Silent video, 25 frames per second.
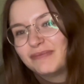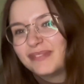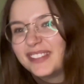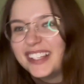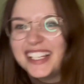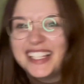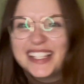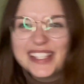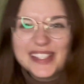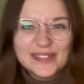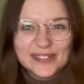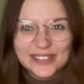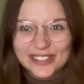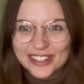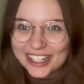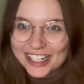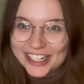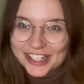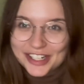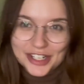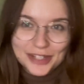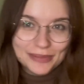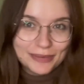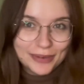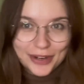
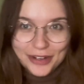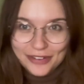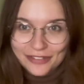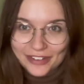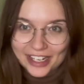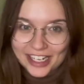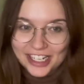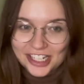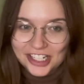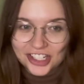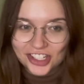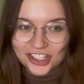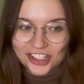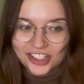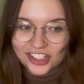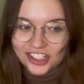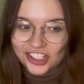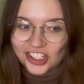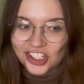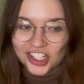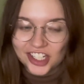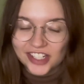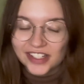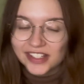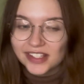inspiration, motivation to
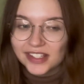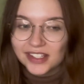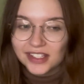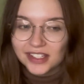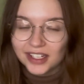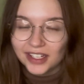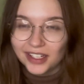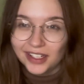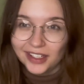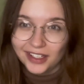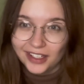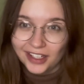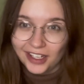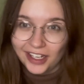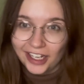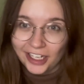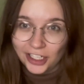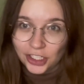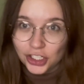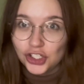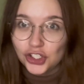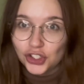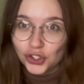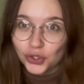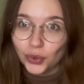just
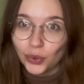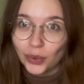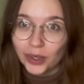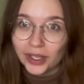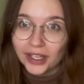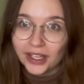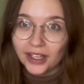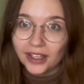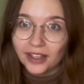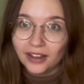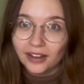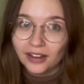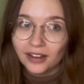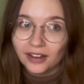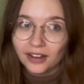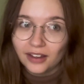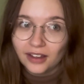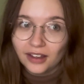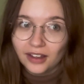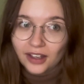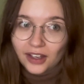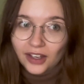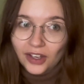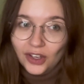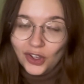enjoy
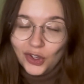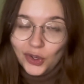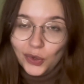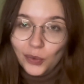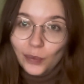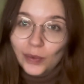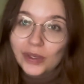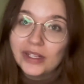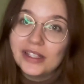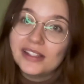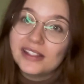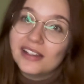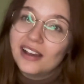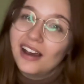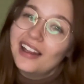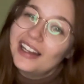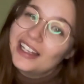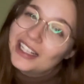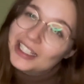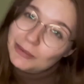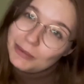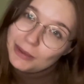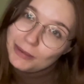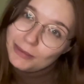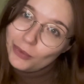winter a
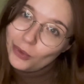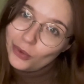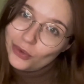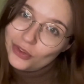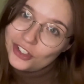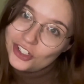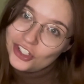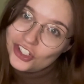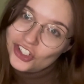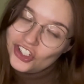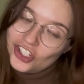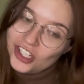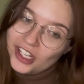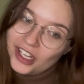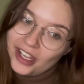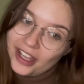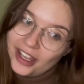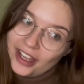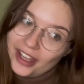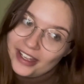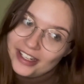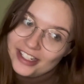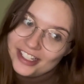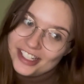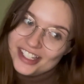little bit more this
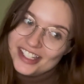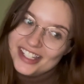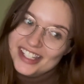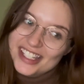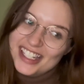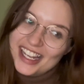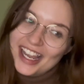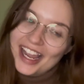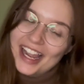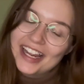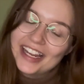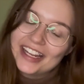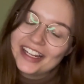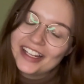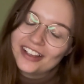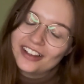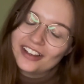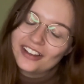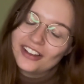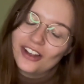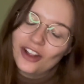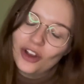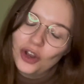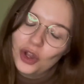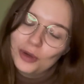year, just take
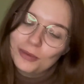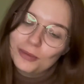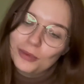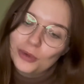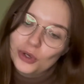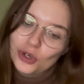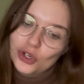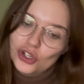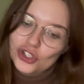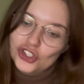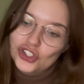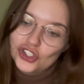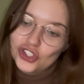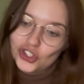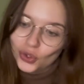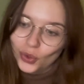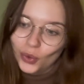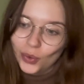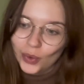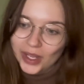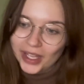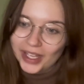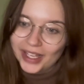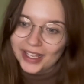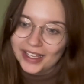a lot more
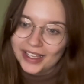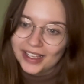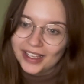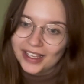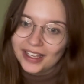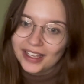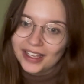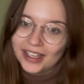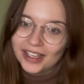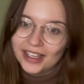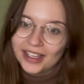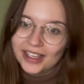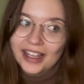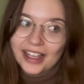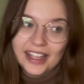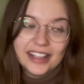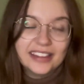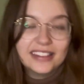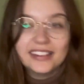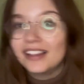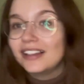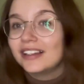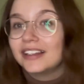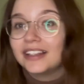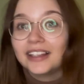joy in
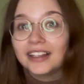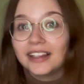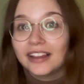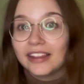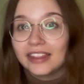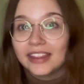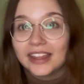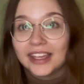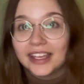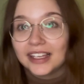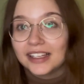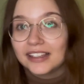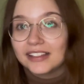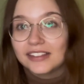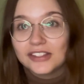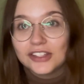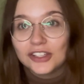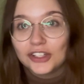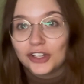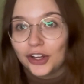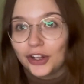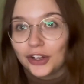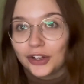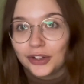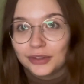the little things, you
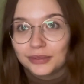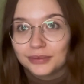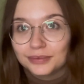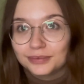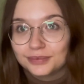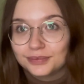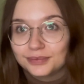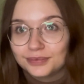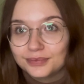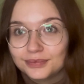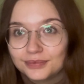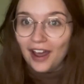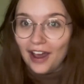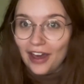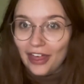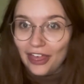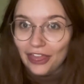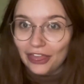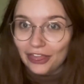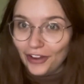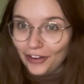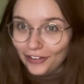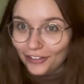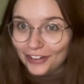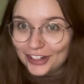know. I
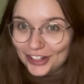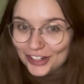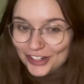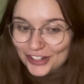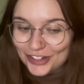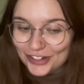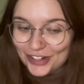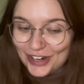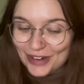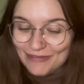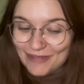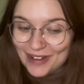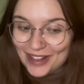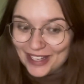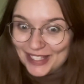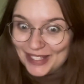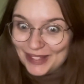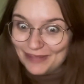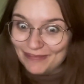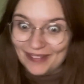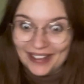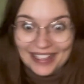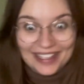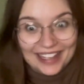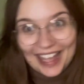thoroughly enjoyed my
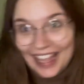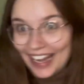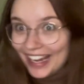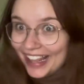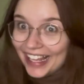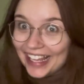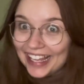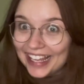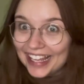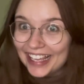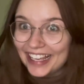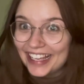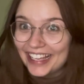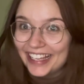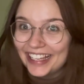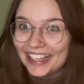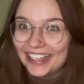spaghetti,